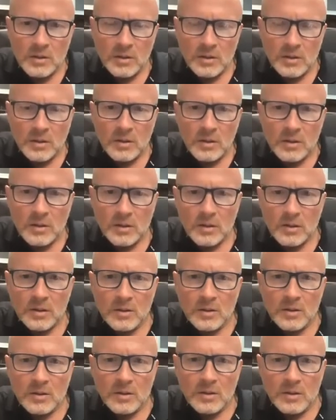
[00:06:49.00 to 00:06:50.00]

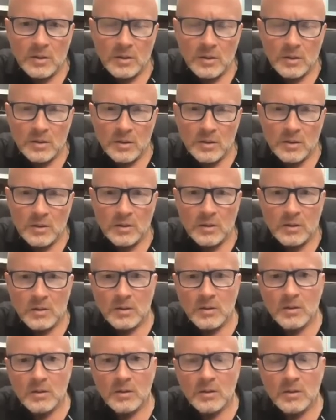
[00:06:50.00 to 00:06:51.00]

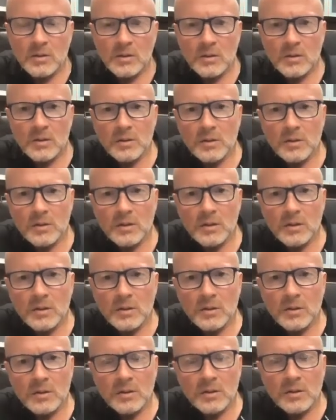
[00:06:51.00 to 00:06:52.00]

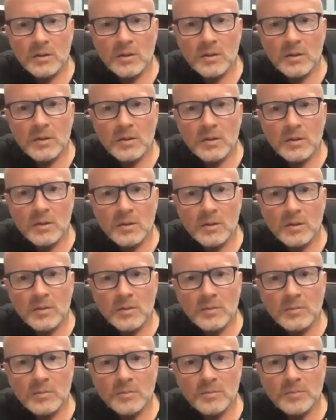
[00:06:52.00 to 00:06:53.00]

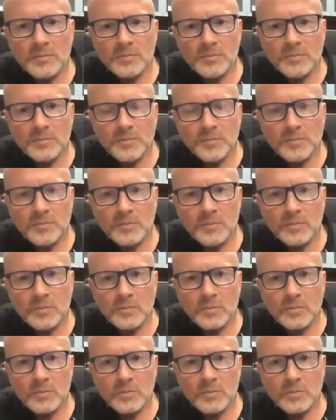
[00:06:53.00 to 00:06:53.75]
(silent)